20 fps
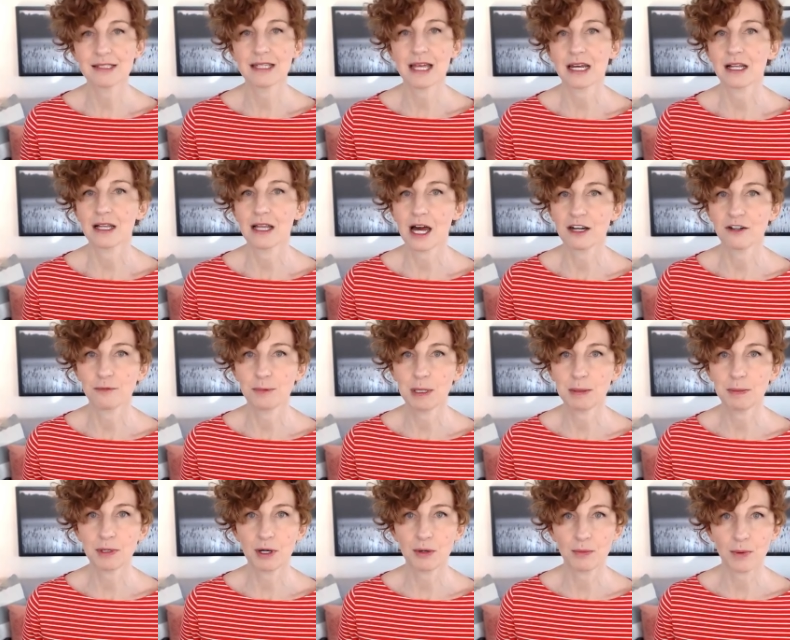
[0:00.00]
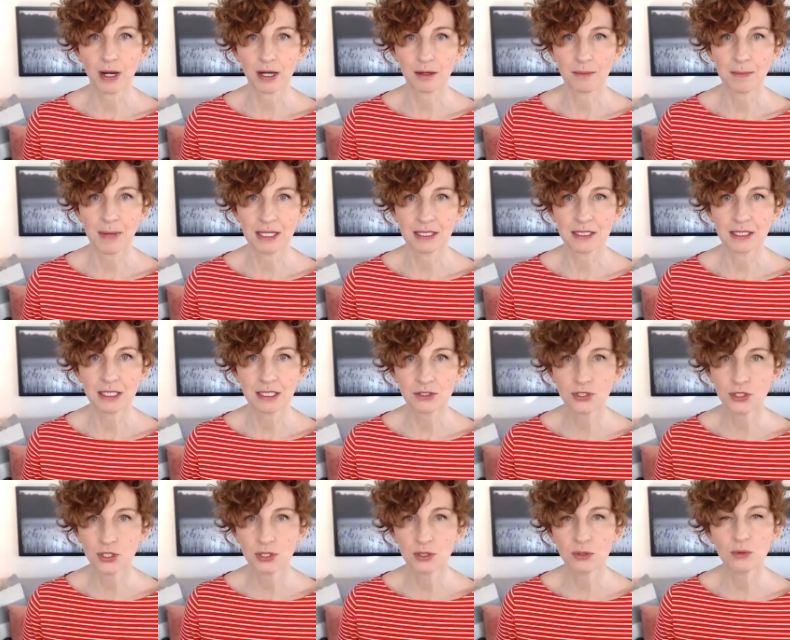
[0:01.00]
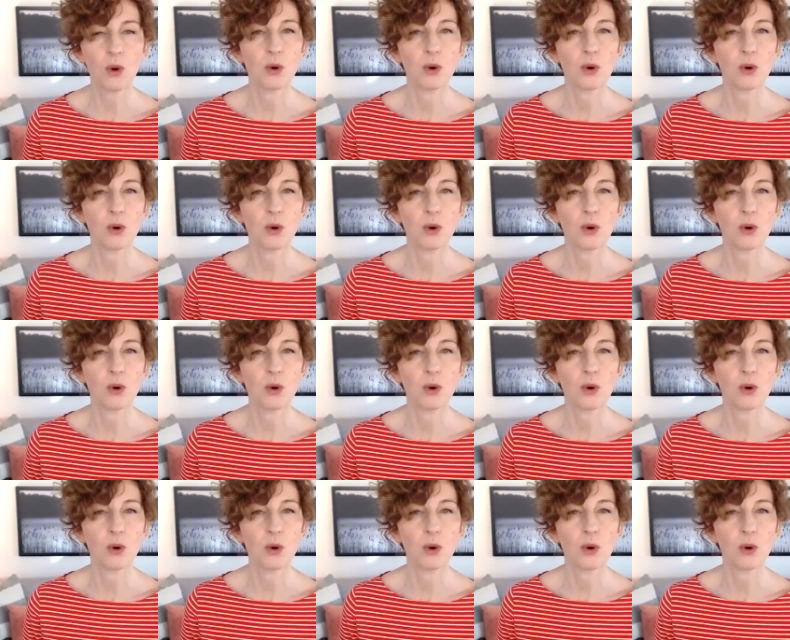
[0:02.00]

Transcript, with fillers: that a lot of people are recommending to you,